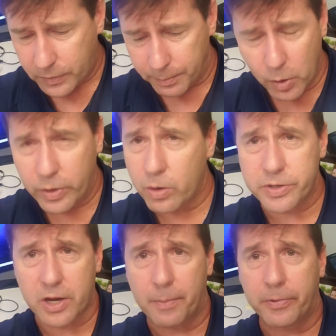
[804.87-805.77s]
But we don't
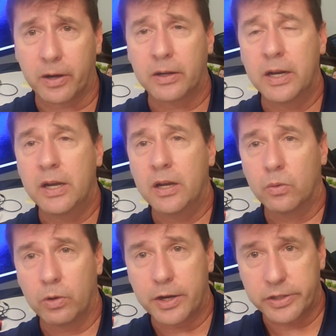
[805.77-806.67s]
stop there.
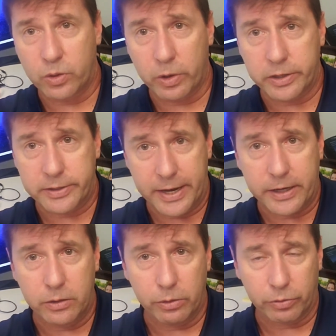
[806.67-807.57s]
We're actually going to
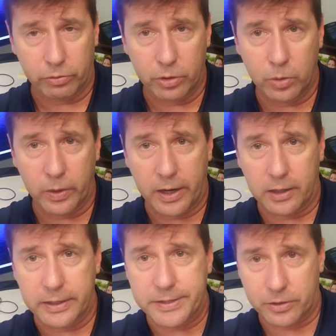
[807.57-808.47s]
take you through and
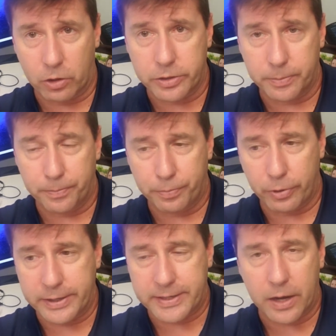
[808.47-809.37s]
at least start to
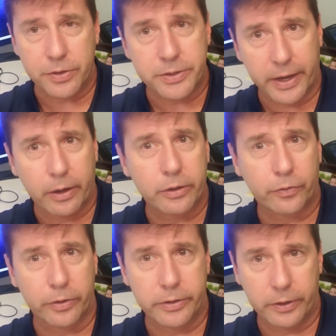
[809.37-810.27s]
break down the standards
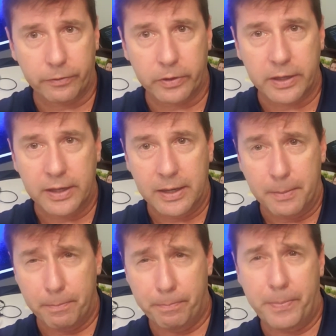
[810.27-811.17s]
for the different
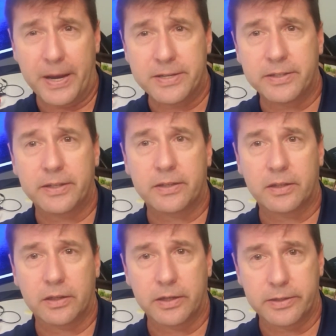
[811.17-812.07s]

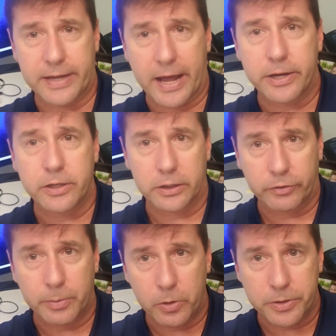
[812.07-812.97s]
basic data
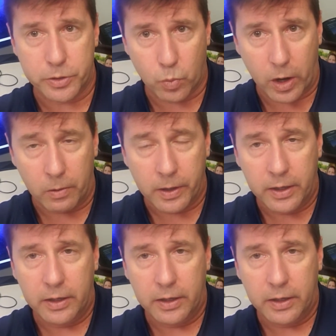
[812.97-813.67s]
deliverables as well.